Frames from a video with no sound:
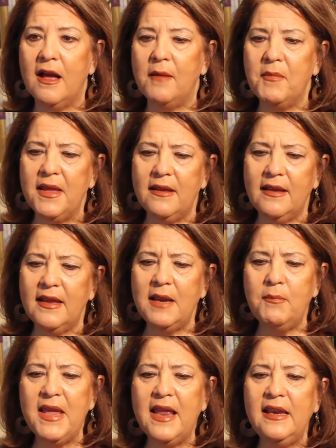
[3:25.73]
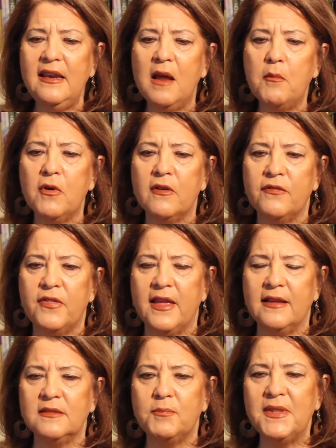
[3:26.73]
Um, it can be any number of
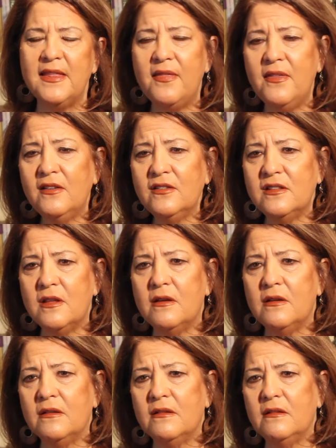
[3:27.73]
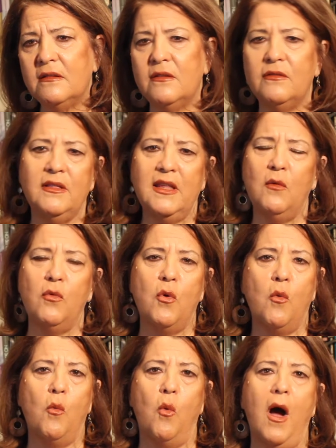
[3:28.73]
things, but then there's the, the really
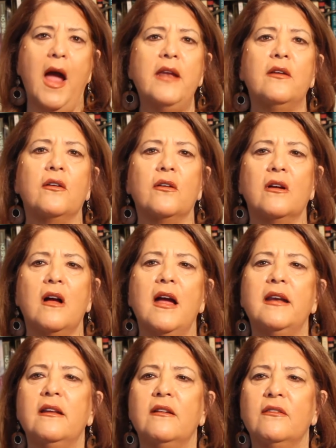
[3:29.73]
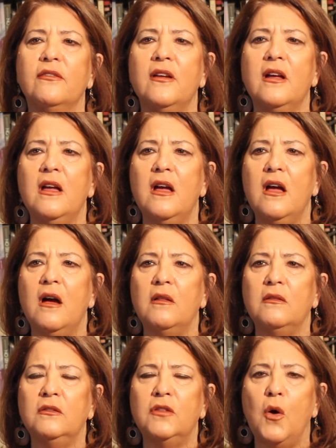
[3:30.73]
the wider kind of
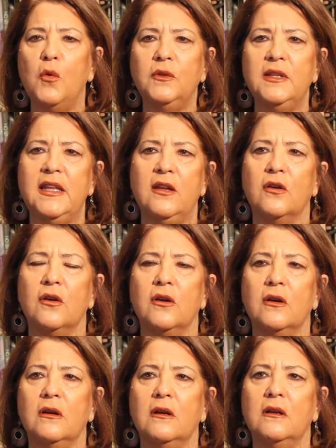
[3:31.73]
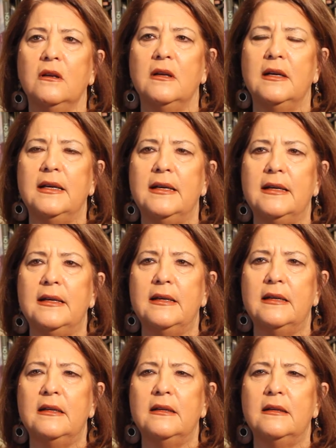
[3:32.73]
lonelier
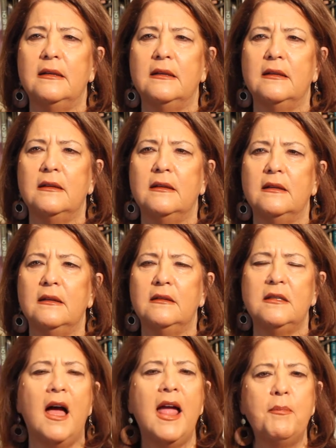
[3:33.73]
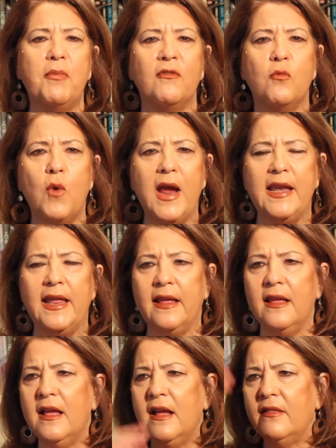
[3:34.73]
uh, type of
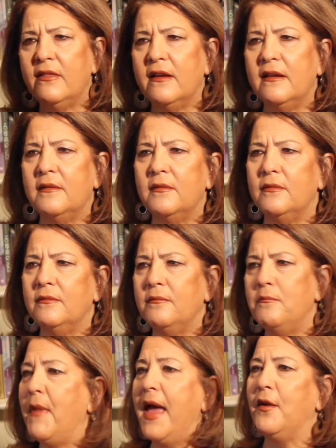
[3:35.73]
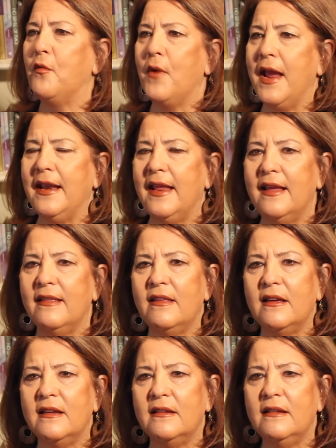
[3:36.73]
waiting, the meta waiting,
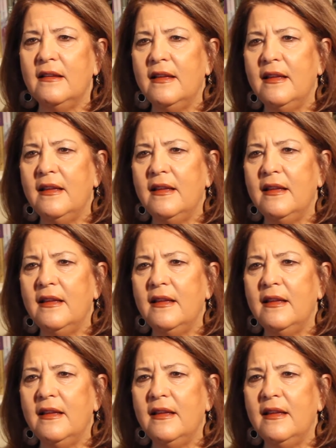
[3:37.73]
the